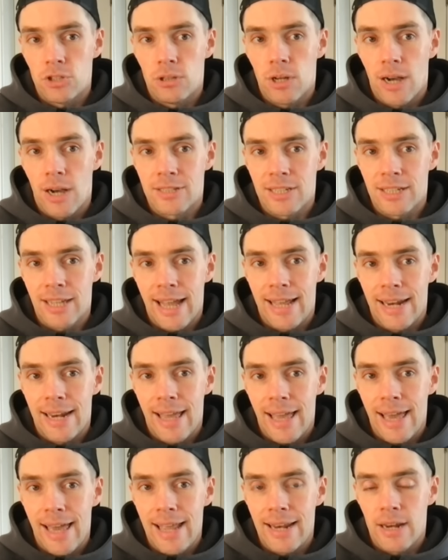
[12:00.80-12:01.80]
you guys again
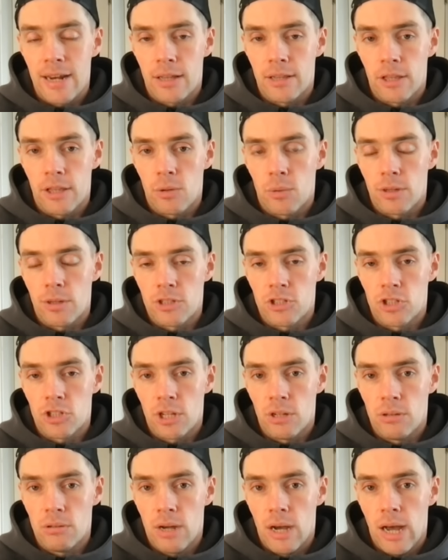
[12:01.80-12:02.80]
in another one
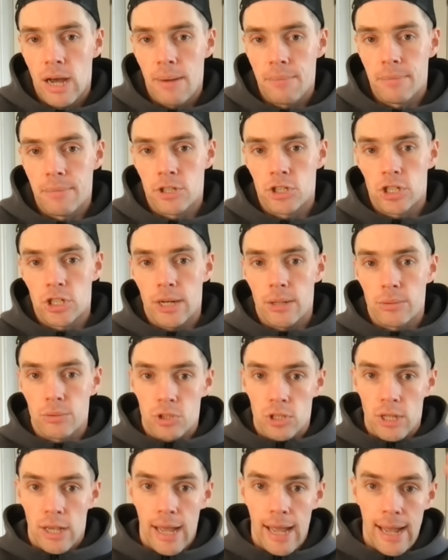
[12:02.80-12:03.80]
soon. Up the
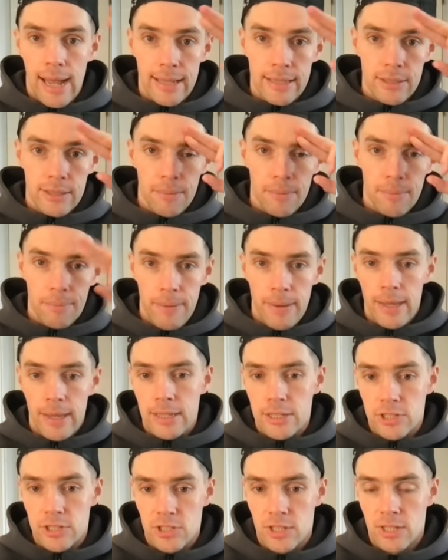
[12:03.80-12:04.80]
Chelsea and
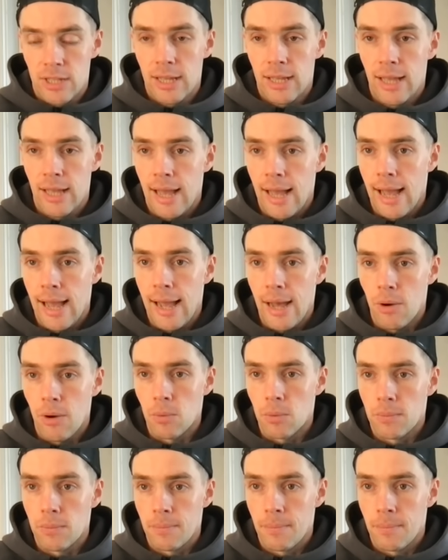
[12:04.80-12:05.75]
peace out.